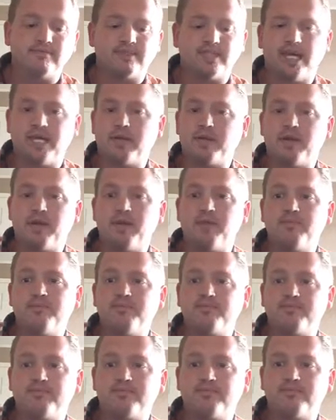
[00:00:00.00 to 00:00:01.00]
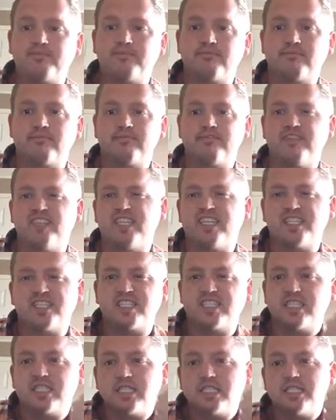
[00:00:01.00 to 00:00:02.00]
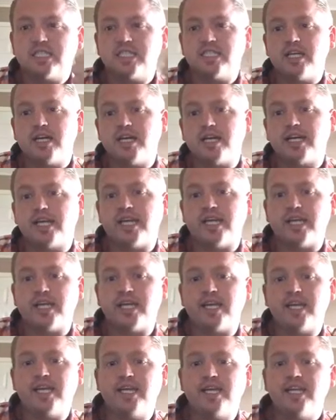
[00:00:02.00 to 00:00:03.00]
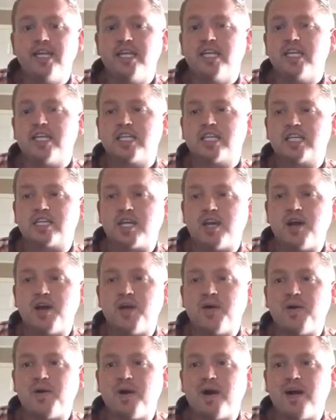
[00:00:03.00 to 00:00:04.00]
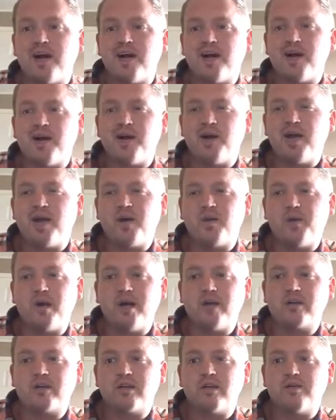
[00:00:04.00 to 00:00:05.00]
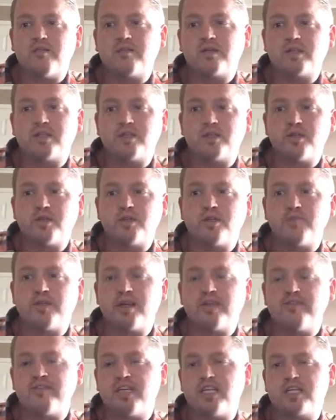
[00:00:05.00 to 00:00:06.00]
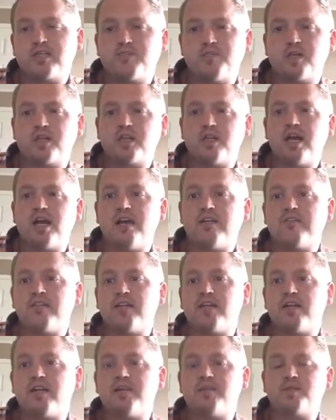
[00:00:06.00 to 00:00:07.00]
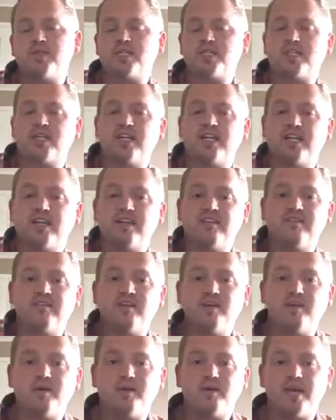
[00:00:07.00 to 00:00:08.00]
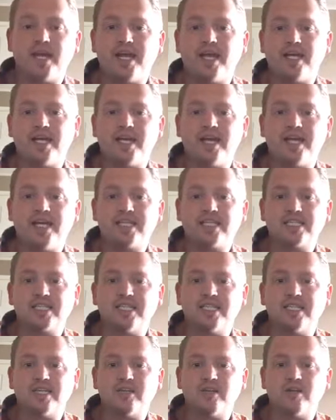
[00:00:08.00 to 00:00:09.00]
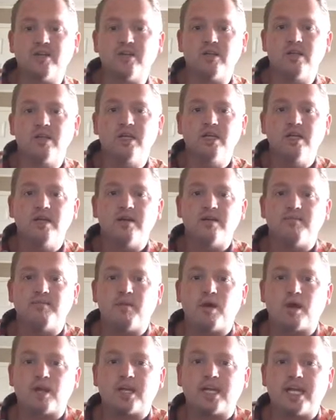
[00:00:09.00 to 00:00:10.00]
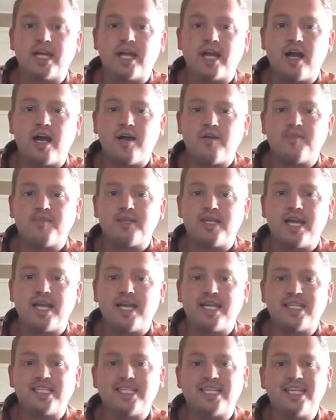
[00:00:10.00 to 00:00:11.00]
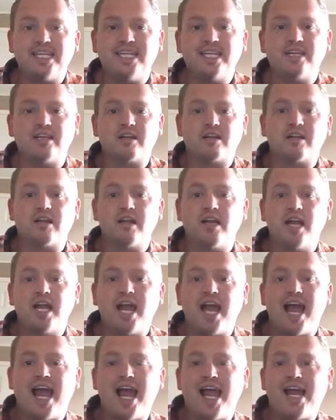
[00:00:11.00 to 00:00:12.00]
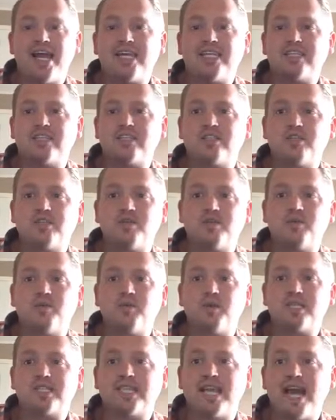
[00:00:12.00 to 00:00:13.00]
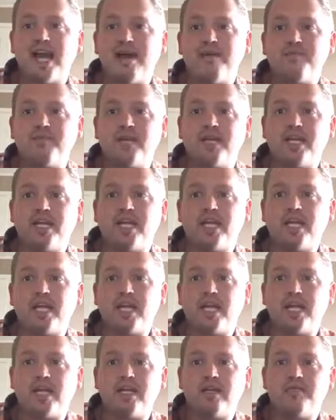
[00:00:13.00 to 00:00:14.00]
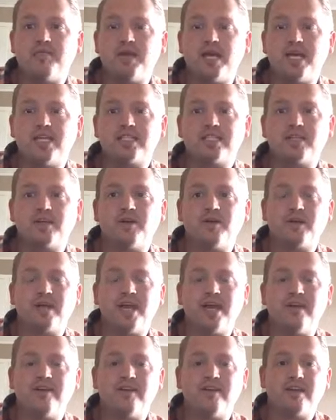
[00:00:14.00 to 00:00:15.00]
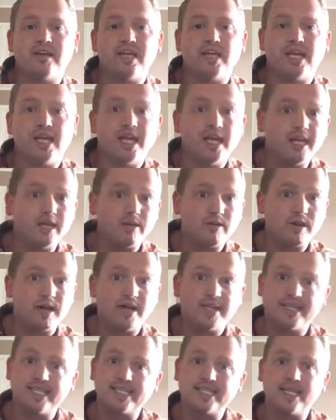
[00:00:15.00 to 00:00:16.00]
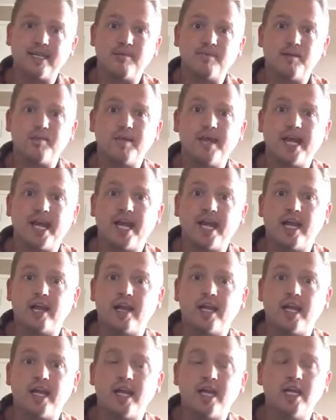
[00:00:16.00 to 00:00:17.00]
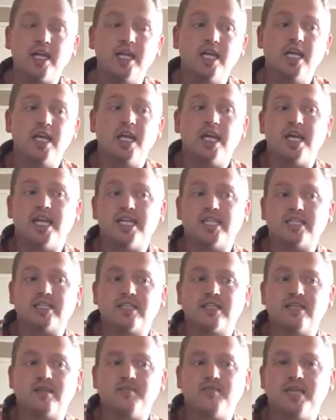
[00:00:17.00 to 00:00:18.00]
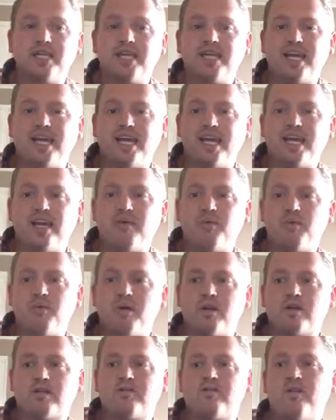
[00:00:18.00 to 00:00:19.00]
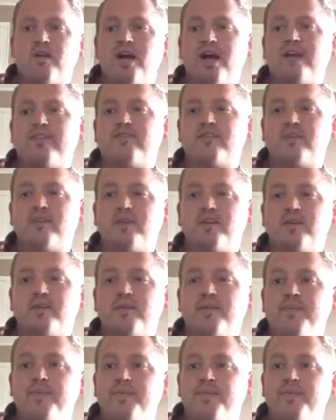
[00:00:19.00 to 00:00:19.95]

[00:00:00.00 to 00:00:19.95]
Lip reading: I don't know, fist again. So, welcome to my Facebook Live here. I'm just going to give you a nice little market update here as to what's happening in Pasco County and around the Tampa Bay area. It's gonna be a wonderful afternoon.